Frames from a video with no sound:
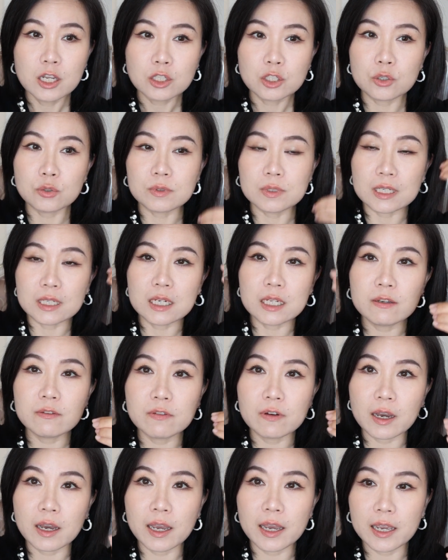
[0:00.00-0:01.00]
to
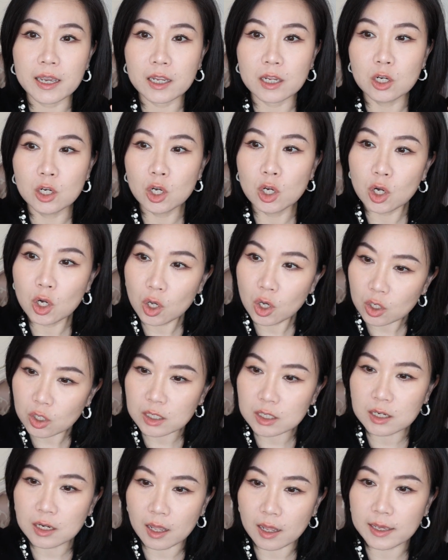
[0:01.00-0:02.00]
deliver a
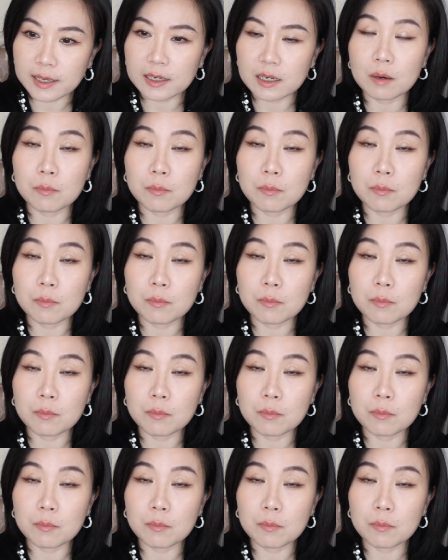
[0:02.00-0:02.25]
look like